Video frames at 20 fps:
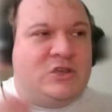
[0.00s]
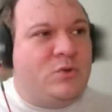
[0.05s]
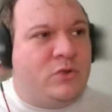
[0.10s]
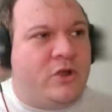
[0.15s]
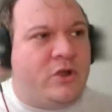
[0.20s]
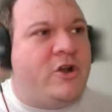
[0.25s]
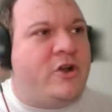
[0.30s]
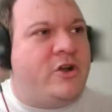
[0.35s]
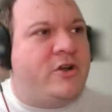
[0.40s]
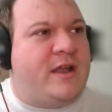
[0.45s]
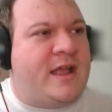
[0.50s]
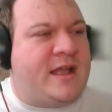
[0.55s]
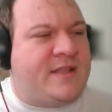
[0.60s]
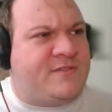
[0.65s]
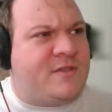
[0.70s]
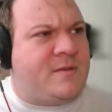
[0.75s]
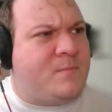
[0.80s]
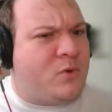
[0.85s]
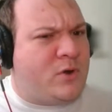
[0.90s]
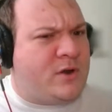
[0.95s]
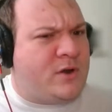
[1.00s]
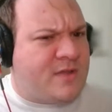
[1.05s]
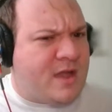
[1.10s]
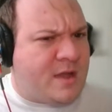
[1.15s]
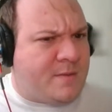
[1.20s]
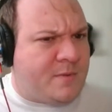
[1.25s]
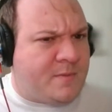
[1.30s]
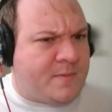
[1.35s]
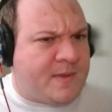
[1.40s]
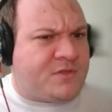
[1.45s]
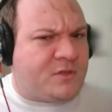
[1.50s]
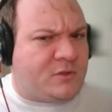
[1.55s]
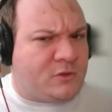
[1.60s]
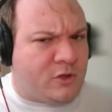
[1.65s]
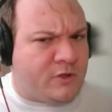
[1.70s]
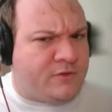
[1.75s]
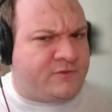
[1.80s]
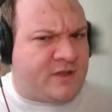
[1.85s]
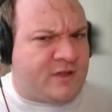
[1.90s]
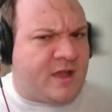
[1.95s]
You learn at some point in time about the
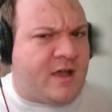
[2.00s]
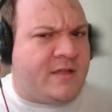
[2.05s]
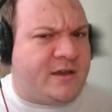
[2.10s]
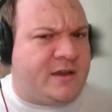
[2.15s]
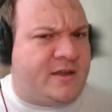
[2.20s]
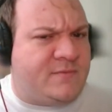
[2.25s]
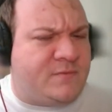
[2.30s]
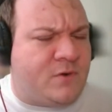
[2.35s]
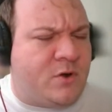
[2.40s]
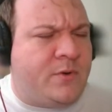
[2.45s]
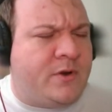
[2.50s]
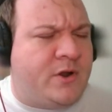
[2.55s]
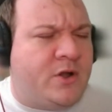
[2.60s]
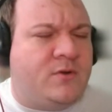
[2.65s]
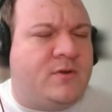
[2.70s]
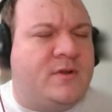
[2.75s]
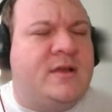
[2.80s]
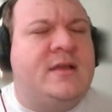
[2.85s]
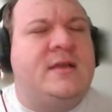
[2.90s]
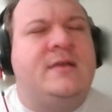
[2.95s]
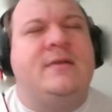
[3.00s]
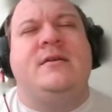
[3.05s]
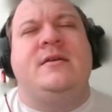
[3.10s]
lost colony of Roanoke.